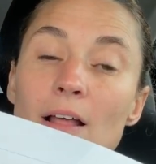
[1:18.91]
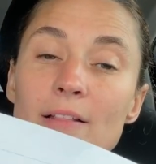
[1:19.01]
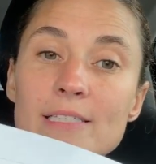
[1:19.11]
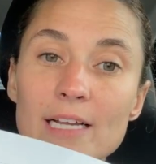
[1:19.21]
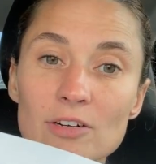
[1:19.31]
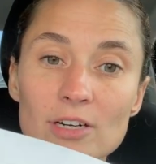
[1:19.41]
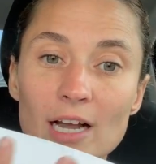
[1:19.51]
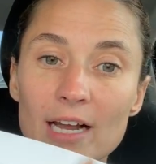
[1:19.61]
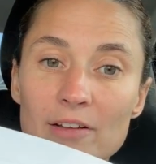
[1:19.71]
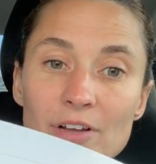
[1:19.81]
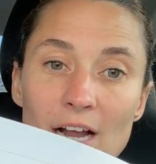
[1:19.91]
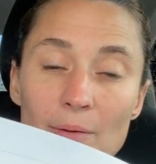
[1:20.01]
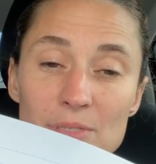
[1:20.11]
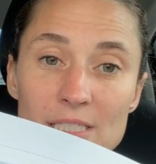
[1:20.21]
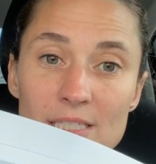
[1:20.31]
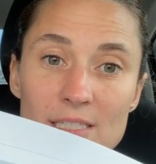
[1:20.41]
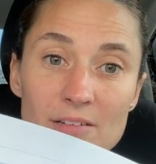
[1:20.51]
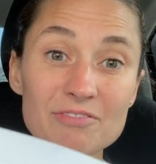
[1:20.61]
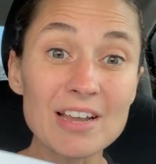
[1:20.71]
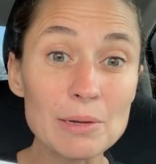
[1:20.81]
Dinner kind of encompasses the
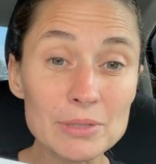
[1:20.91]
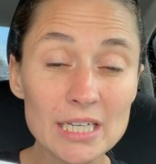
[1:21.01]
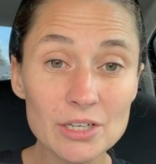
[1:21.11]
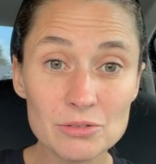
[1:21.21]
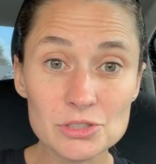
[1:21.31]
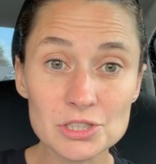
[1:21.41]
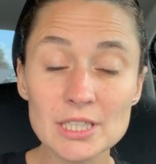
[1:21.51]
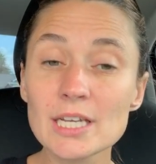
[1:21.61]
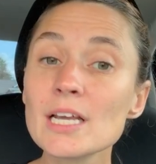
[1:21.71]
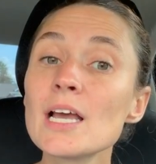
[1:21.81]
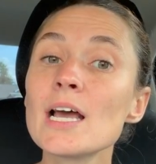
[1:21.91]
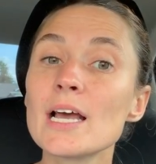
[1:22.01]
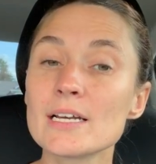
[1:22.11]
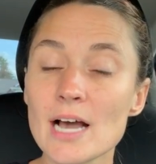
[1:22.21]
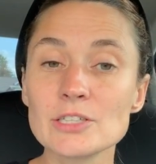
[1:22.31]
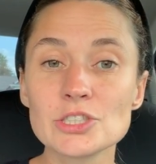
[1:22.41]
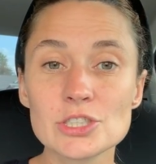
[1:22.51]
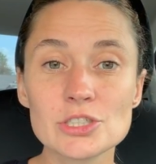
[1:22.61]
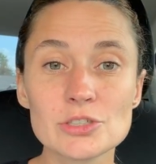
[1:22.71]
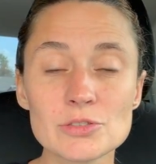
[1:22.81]
family usually and not
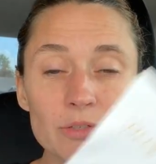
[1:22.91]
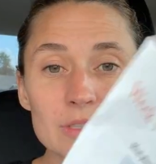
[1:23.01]
just you. So